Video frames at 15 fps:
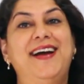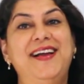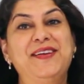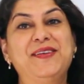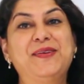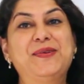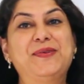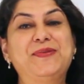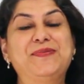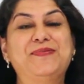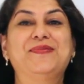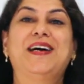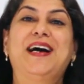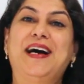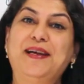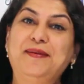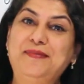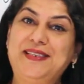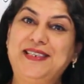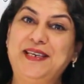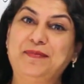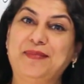Hello, I'm
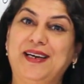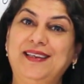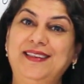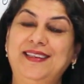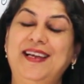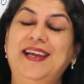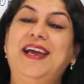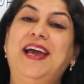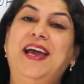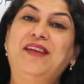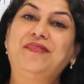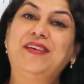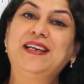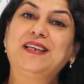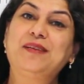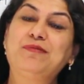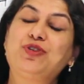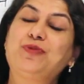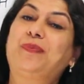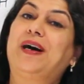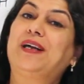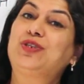Seema, and welcome
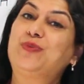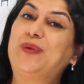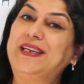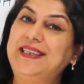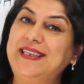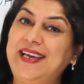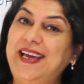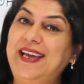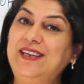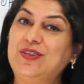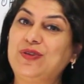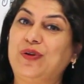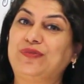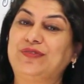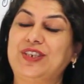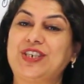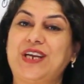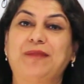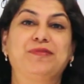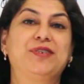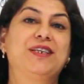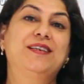to part 28 of the
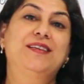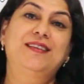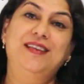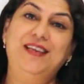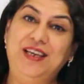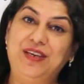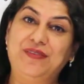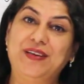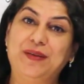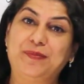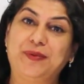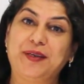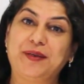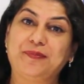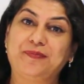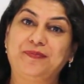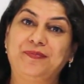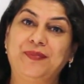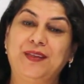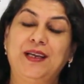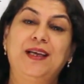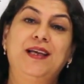chapter Equilibrium.
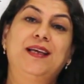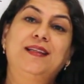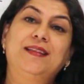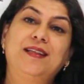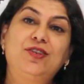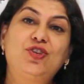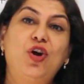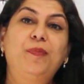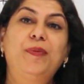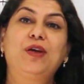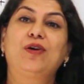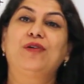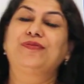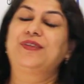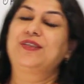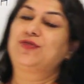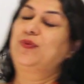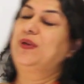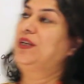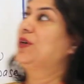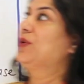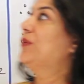The topic of this
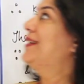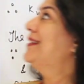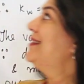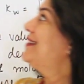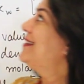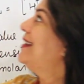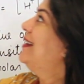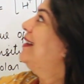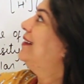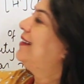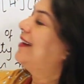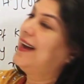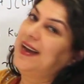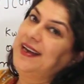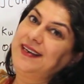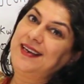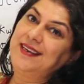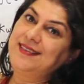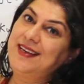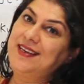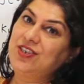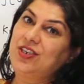video is the
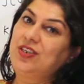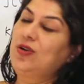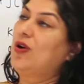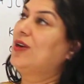ionization